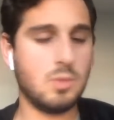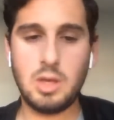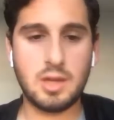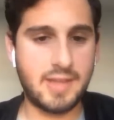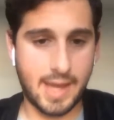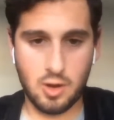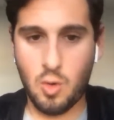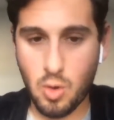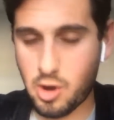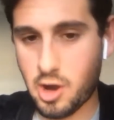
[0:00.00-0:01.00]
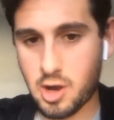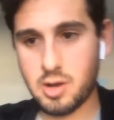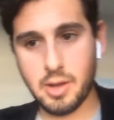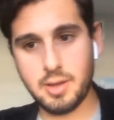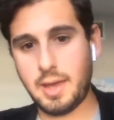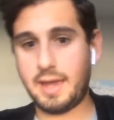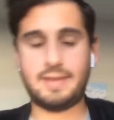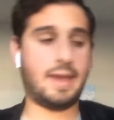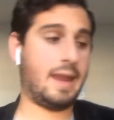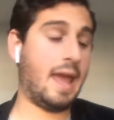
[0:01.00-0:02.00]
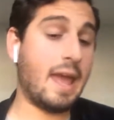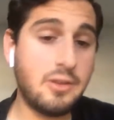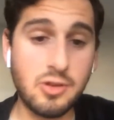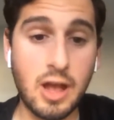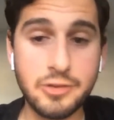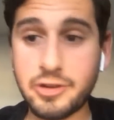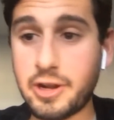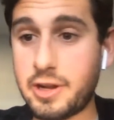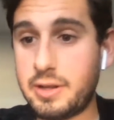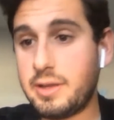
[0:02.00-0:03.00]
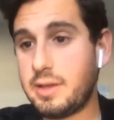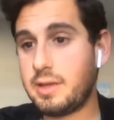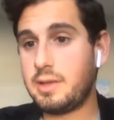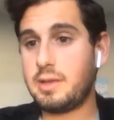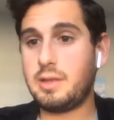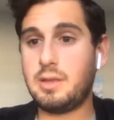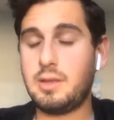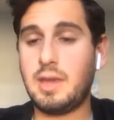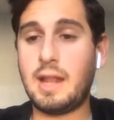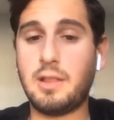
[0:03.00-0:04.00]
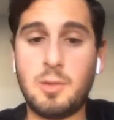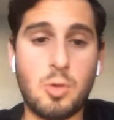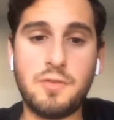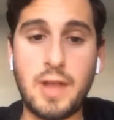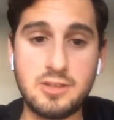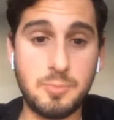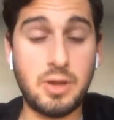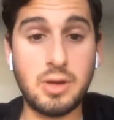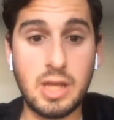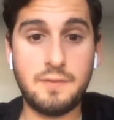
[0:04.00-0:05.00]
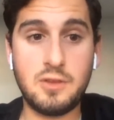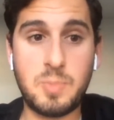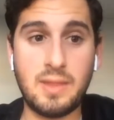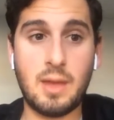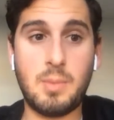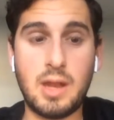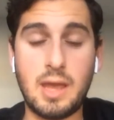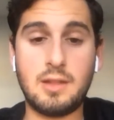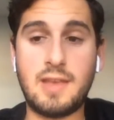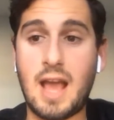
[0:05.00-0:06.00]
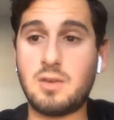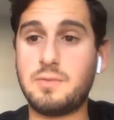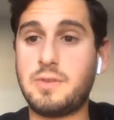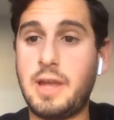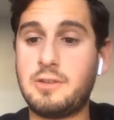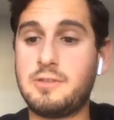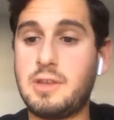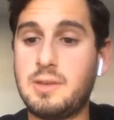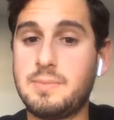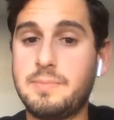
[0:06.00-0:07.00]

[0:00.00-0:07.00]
could take a corner, you could take an edge rusher, get a little more flexibility if you spend that money on a tackle in free agency.